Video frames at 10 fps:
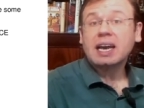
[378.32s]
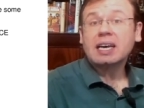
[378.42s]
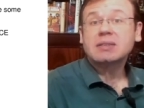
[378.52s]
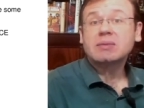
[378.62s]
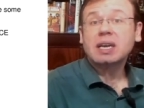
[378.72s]

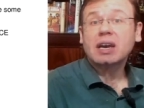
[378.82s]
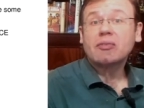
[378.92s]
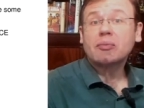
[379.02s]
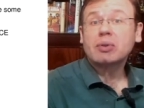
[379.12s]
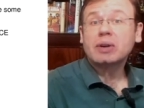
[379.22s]
as we
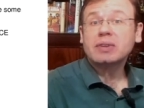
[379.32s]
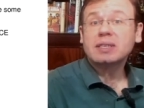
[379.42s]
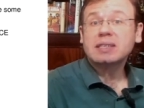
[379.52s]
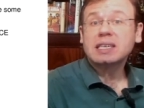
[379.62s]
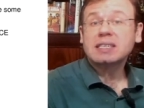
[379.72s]
have
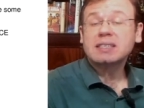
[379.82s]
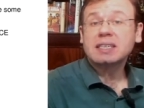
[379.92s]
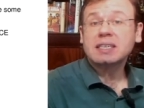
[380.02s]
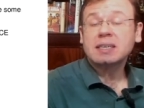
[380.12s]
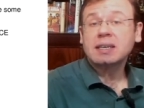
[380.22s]
previously
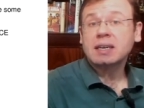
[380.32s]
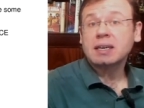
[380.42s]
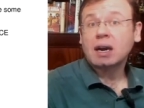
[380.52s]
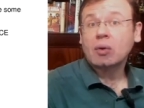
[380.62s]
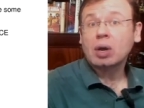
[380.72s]
seen
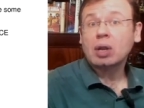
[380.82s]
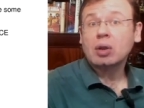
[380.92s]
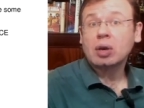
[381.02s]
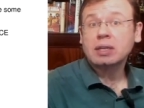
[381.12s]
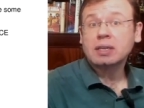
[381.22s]
in our
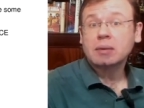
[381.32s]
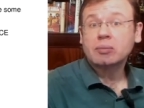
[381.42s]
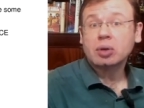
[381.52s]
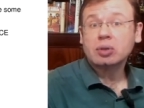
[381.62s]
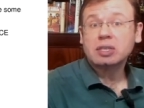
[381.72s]
learning
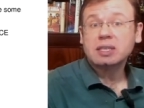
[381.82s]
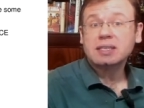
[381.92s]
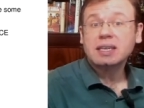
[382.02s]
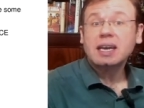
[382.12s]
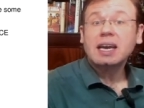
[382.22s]

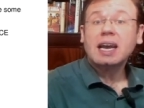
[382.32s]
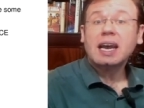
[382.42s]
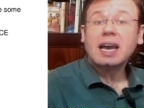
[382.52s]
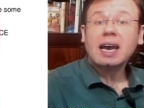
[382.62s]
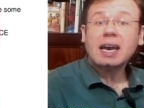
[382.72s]
approaches.
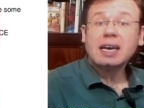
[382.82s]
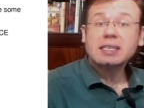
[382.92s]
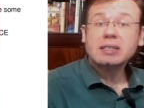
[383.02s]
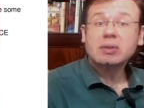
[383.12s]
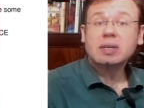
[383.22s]

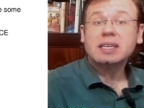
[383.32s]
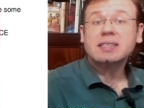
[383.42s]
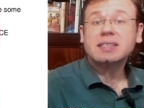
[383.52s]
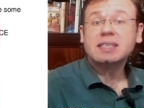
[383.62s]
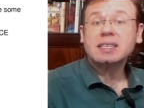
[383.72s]
And you can
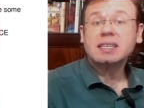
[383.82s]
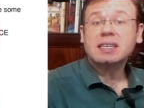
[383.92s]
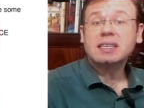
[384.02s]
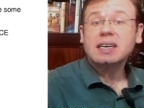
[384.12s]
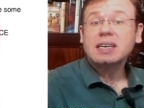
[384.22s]
see
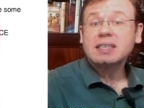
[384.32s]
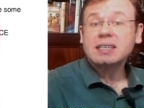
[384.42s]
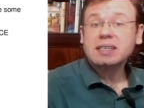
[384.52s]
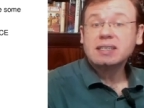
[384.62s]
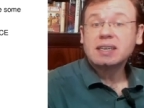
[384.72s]
that
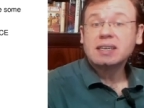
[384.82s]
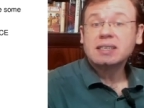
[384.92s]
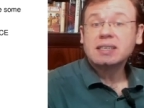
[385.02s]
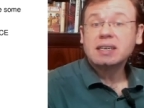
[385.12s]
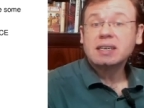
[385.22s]
this
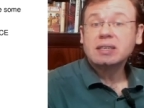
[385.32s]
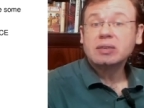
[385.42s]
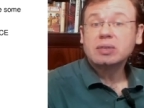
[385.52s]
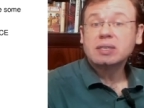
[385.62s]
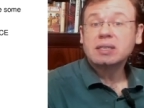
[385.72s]
idea
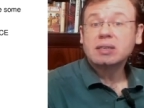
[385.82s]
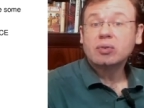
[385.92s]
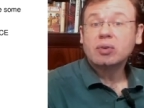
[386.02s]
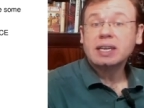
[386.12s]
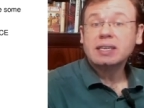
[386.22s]
using the
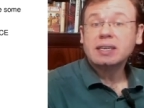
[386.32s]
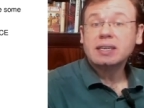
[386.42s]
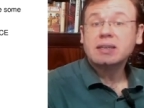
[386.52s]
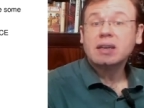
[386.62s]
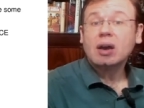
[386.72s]

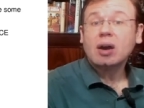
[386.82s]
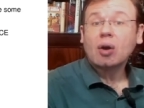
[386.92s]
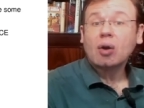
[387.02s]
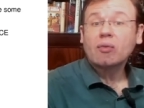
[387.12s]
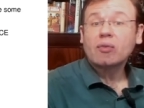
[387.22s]
gradient
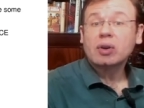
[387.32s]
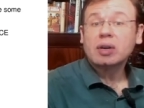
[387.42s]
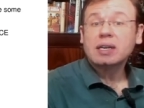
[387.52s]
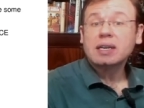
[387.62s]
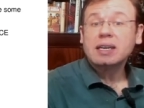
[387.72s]

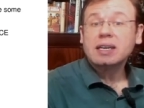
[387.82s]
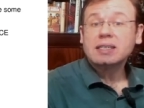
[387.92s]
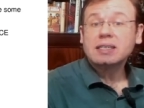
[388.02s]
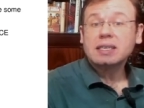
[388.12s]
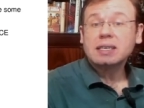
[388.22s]
over
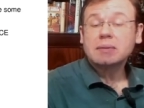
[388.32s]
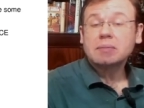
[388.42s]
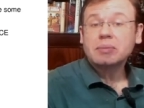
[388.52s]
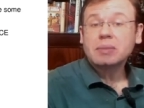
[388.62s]
the